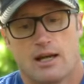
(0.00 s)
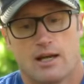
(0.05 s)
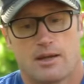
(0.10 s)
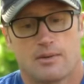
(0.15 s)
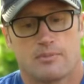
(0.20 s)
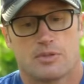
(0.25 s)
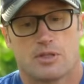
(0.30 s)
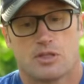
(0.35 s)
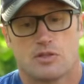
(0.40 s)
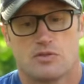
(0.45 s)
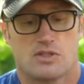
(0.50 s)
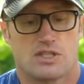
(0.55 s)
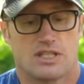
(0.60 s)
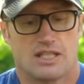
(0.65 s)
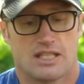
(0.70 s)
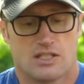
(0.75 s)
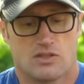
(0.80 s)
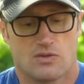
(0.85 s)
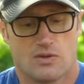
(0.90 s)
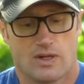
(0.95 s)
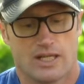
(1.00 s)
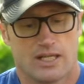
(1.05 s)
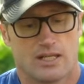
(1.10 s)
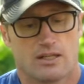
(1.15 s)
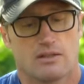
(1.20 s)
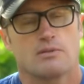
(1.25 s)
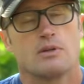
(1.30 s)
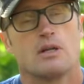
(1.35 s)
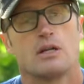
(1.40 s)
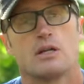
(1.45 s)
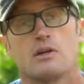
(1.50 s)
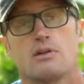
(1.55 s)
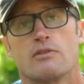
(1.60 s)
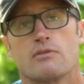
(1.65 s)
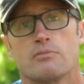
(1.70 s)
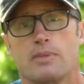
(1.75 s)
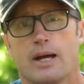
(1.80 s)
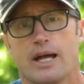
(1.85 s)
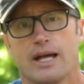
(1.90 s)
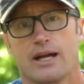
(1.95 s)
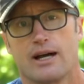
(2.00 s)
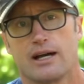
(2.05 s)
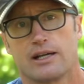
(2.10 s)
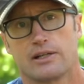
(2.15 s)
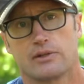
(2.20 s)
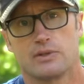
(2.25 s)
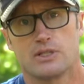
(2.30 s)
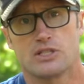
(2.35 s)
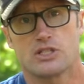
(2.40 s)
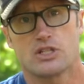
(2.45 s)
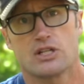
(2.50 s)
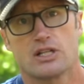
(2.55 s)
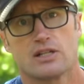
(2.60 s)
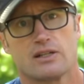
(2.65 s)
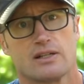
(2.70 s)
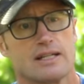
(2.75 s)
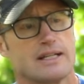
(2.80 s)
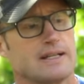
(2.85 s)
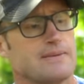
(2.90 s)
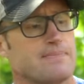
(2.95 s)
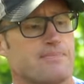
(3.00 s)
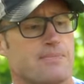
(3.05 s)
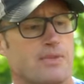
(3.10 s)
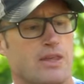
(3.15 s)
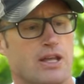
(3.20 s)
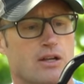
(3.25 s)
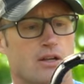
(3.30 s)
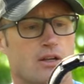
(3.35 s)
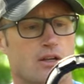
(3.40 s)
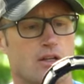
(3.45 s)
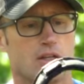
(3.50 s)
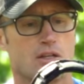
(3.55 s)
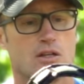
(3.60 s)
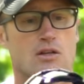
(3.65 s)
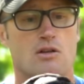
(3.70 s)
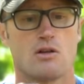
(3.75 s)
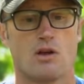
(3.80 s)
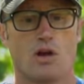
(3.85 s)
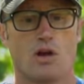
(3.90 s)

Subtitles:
up using these right here by Otte Engineering. They are